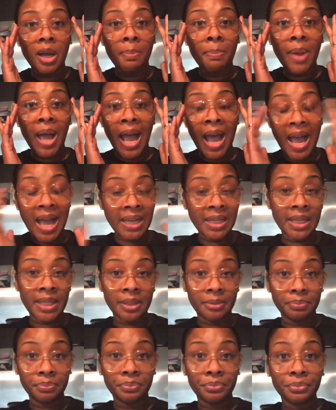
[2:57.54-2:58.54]
a pilot
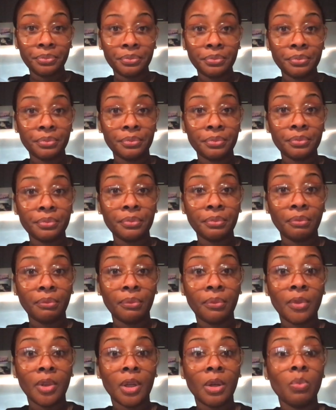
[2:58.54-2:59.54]

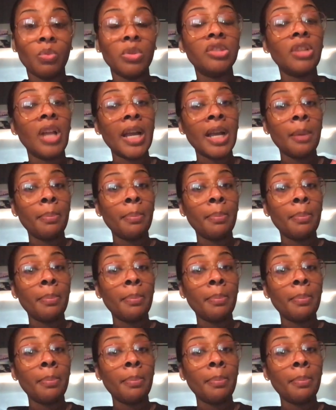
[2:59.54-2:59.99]
was like,